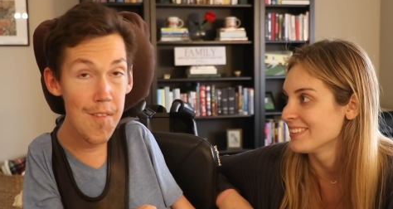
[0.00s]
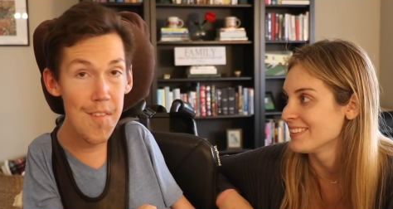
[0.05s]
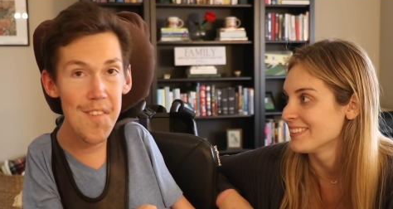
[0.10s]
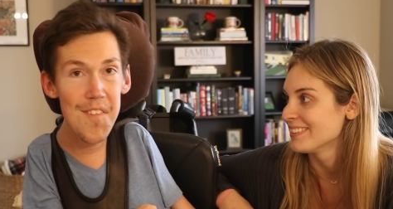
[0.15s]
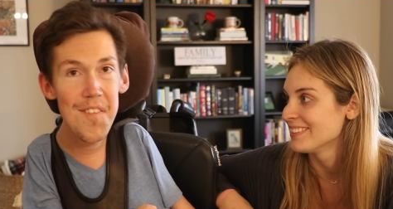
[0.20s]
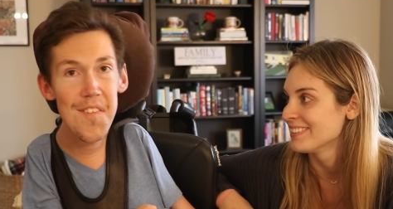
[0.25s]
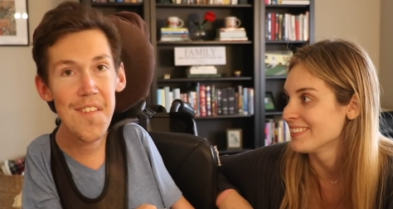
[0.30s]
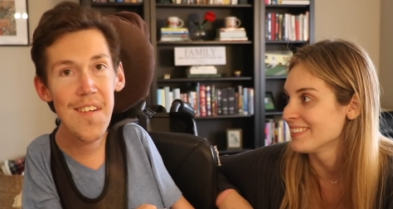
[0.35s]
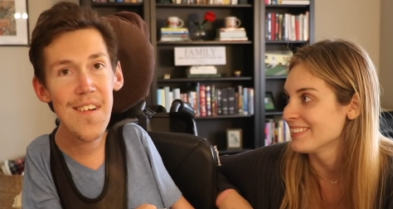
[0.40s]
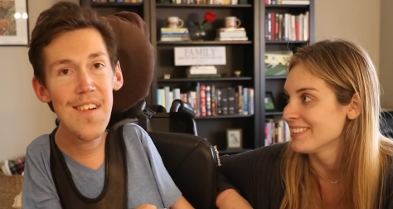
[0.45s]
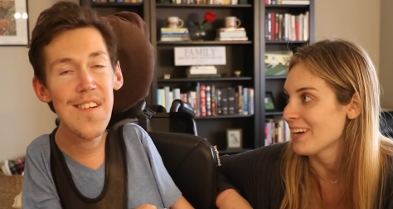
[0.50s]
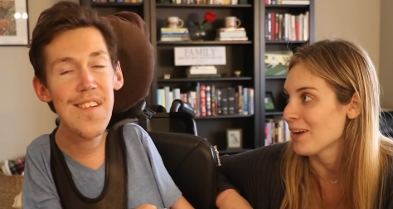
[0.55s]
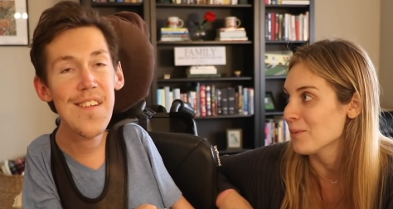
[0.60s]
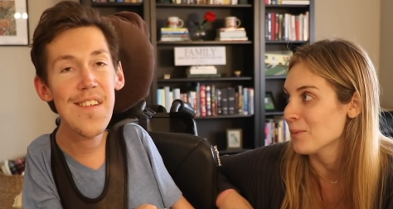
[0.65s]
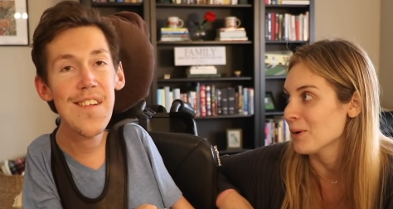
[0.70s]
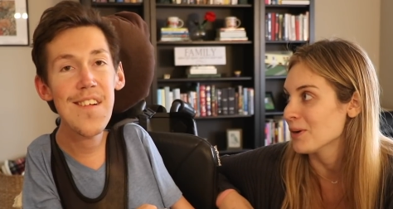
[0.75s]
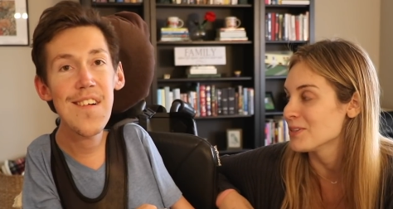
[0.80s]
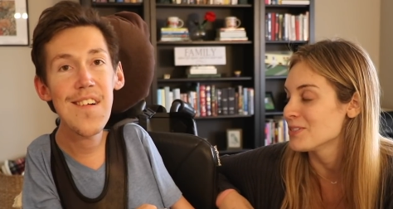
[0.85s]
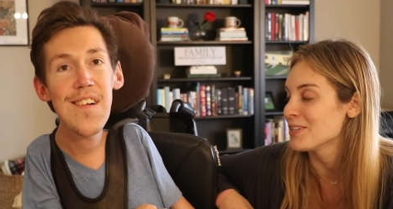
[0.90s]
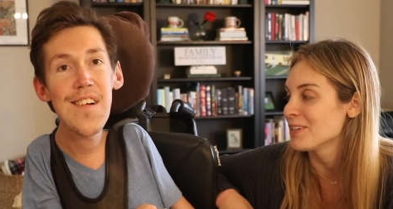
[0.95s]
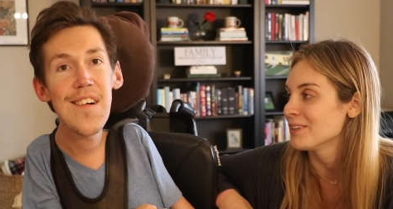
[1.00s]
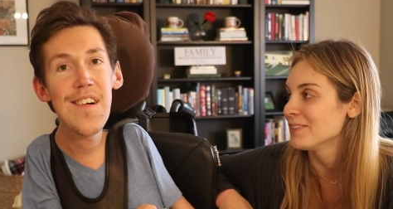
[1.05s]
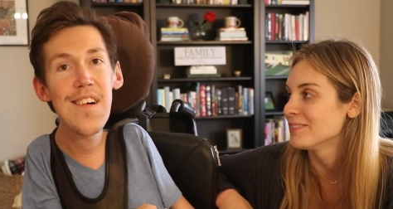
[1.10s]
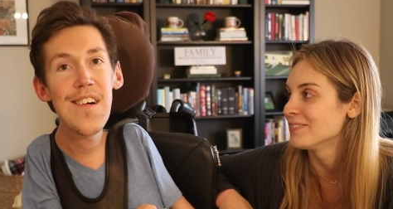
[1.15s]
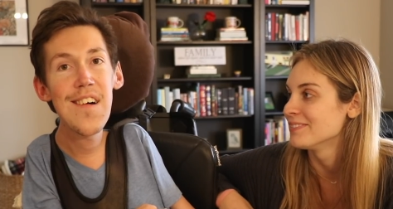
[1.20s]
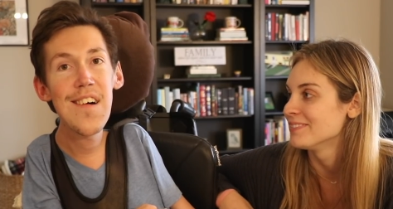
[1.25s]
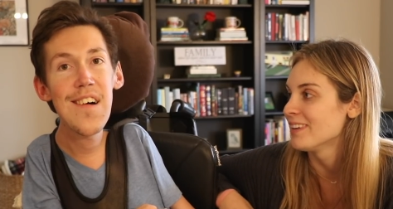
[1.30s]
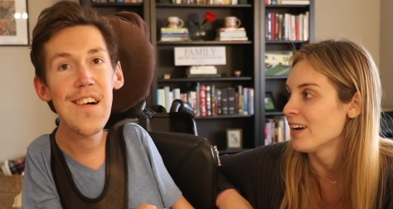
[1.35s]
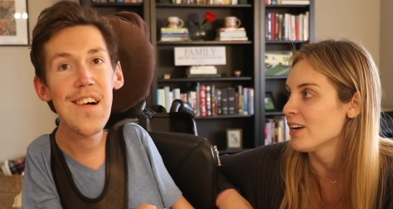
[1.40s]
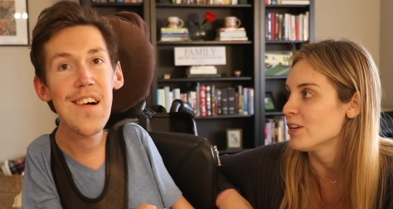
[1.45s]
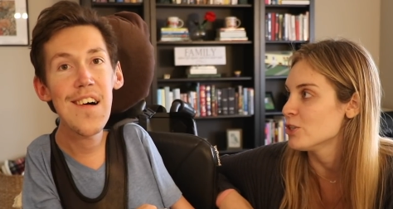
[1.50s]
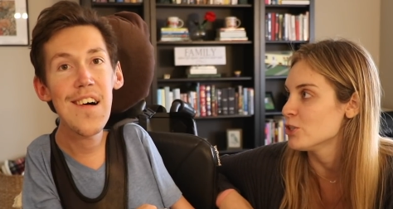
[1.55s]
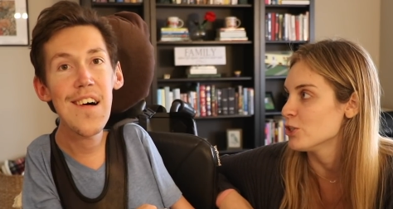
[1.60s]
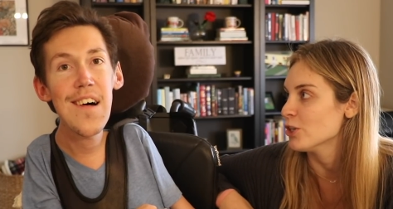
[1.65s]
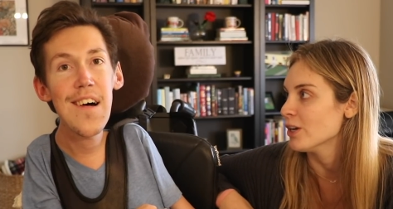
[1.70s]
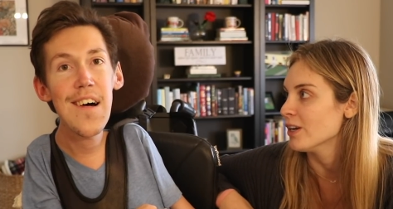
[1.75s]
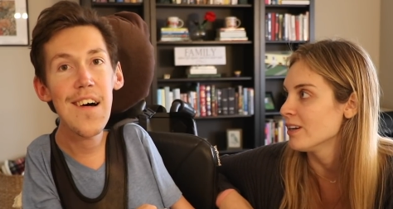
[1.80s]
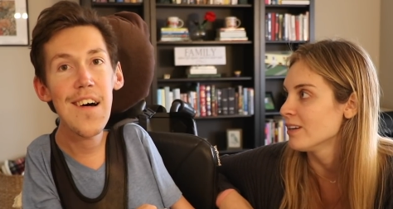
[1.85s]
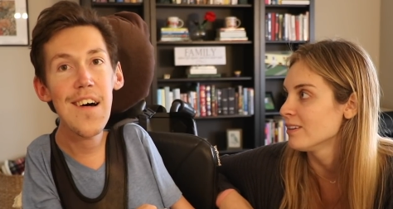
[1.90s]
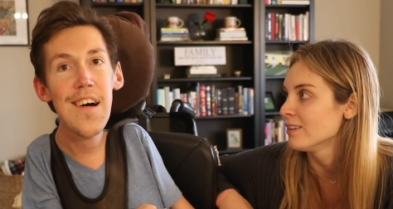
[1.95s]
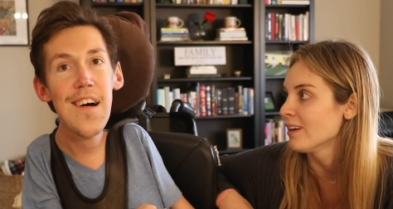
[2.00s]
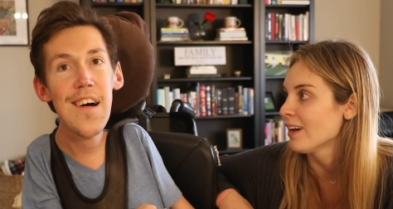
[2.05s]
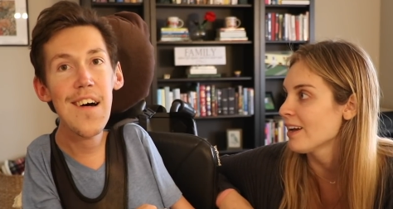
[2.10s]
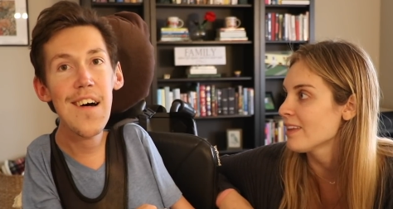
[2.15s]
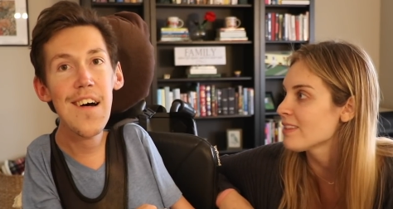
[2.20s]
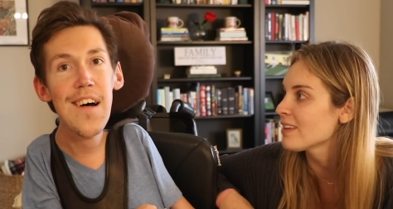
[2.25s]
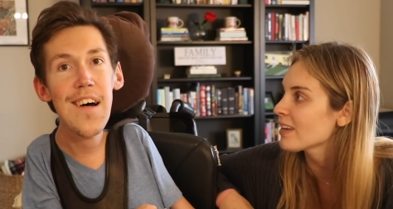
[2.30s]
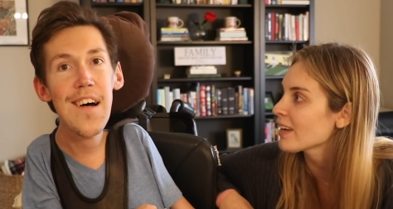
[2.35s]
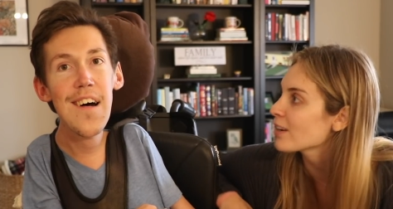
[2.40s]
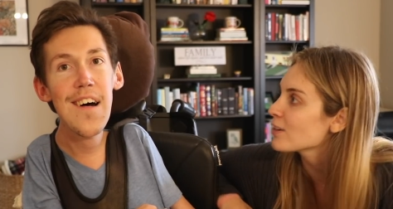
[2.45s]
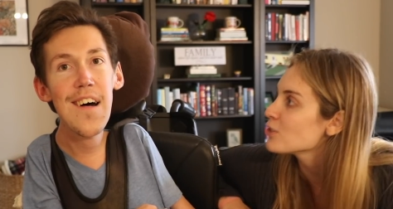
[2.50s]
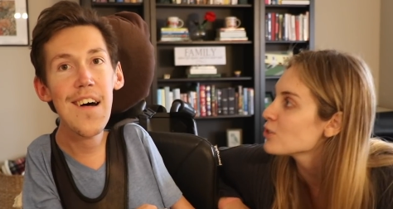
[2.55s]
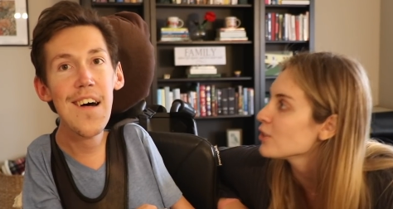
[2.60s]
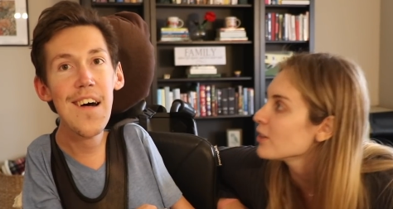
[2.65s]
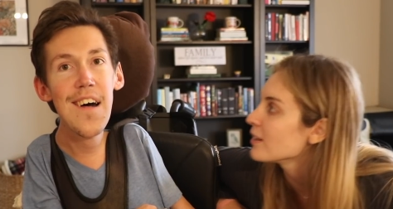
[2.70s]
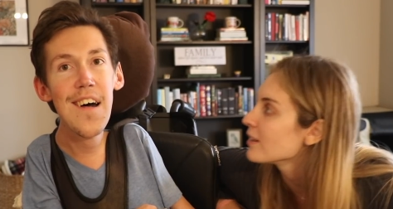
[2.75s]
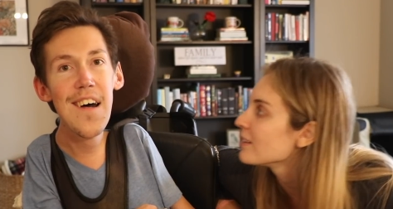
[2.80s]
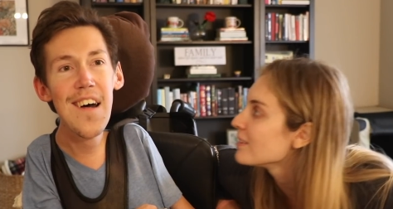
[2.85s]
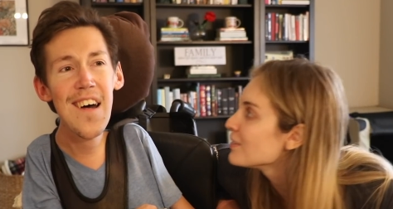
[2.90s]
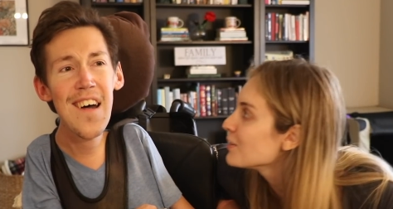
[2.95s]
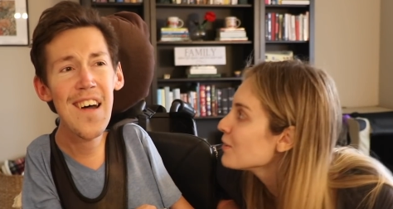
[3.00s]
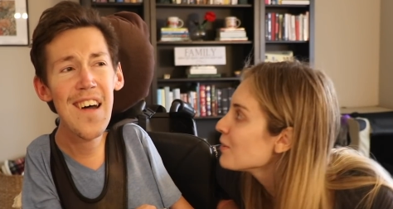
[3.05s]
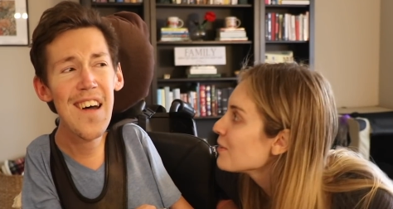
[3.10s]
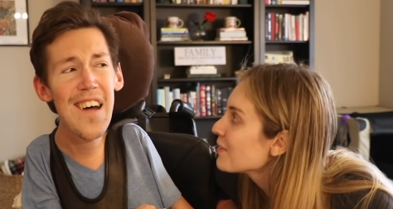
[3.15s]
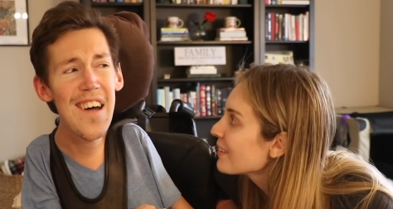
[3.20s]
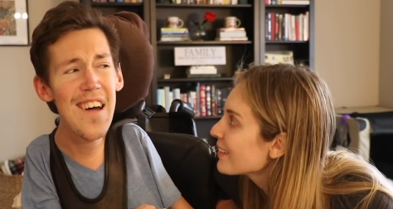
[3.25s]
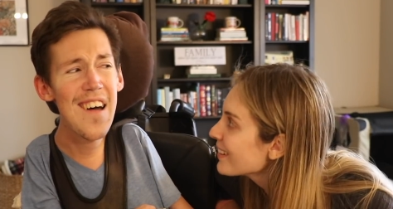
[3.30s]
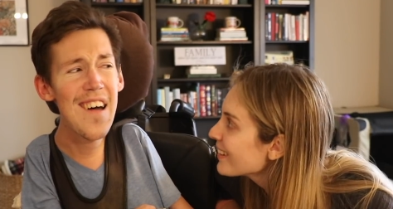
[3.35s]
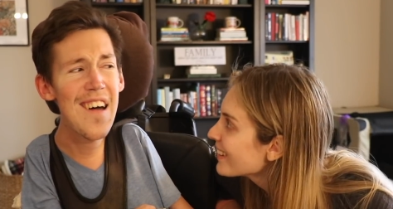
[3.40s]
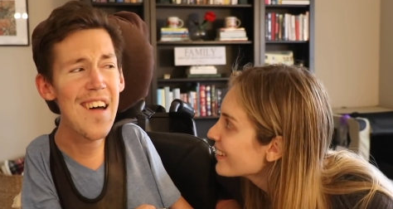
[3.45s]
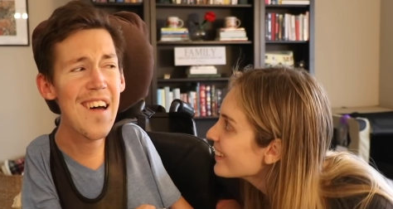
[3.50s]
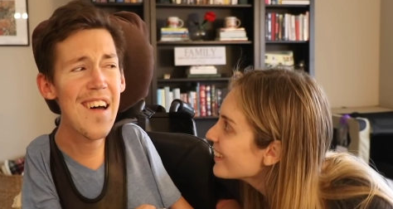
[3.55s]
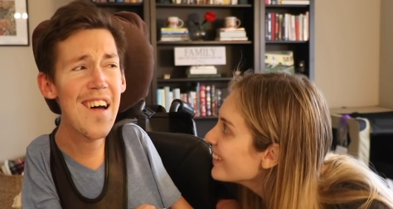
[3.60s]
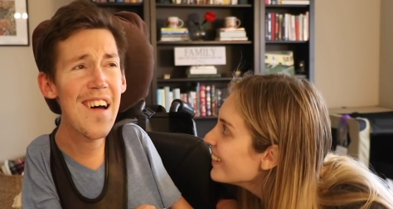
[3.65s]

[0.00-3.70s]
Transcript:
Speaker 1: Mm-hmm. I want to. I should. I think I should. Don't you think?